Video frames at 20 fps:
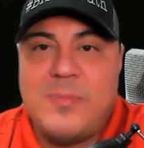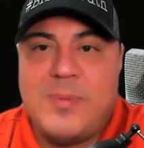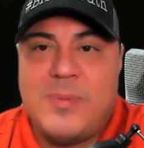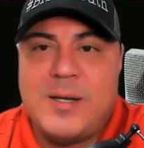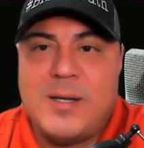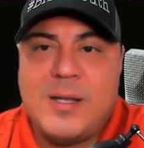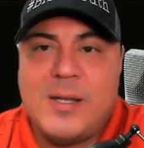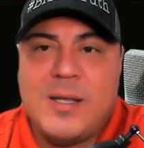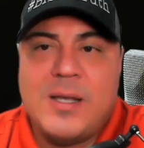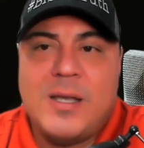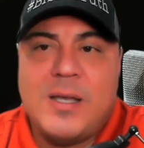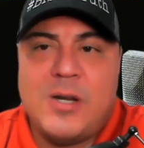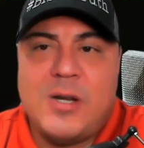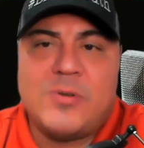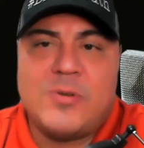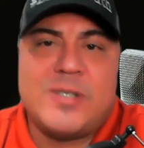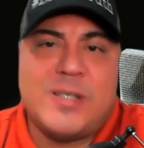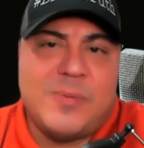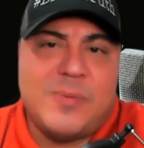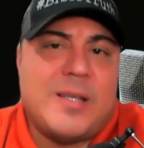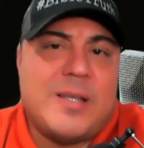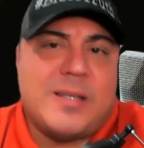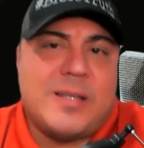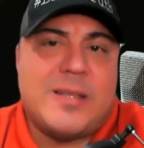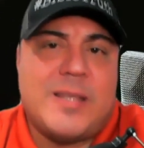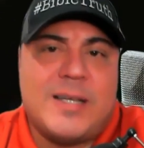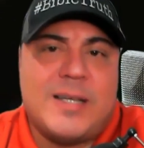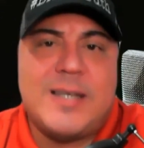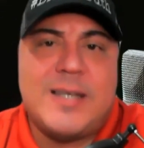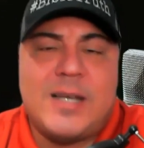But you know, some of the
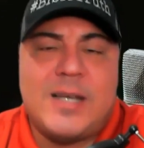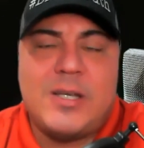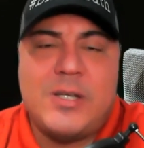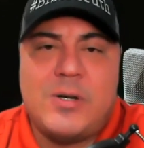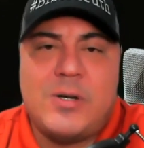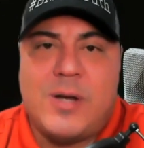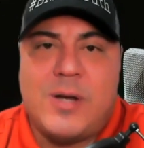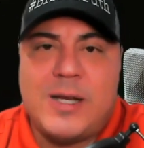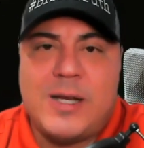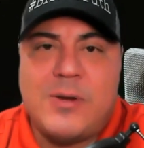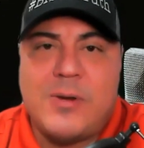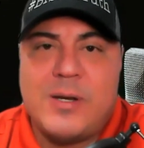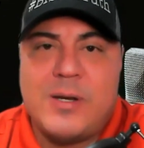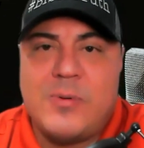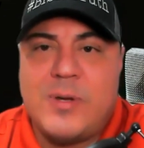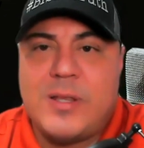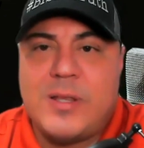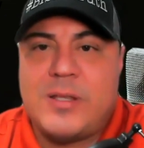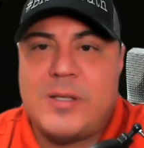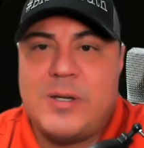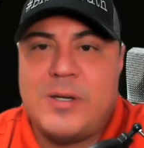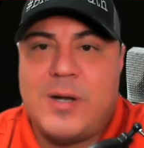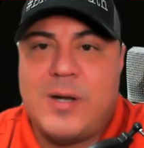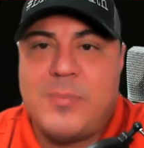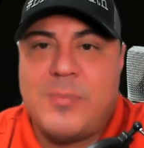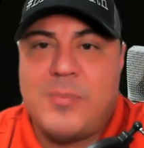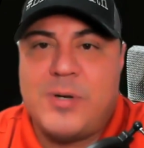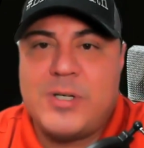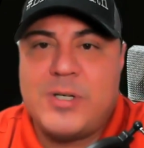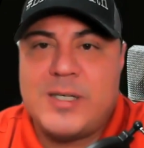things I you know I agree with. You know, I
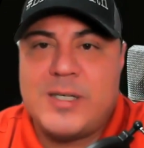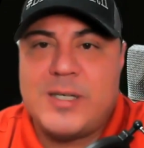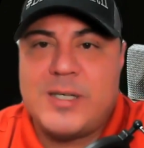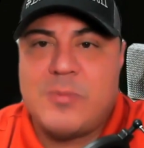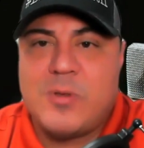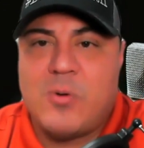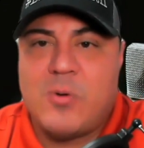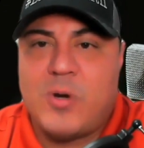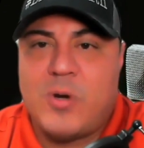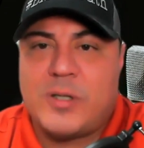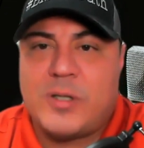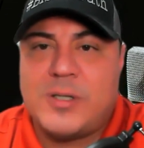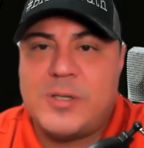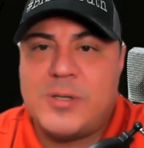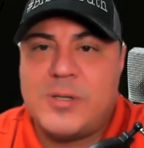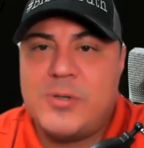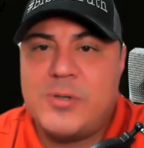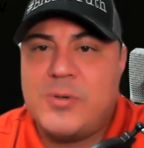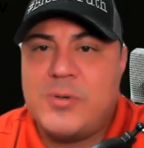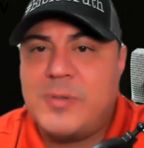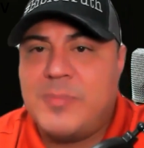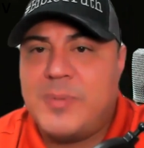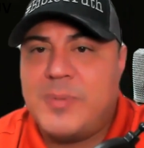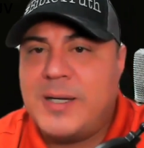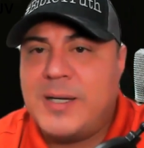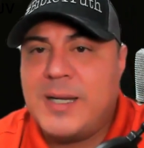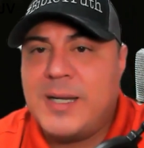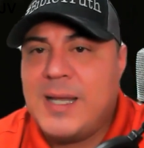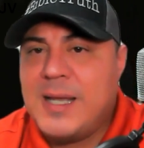appreciate some of the work that they're doing, but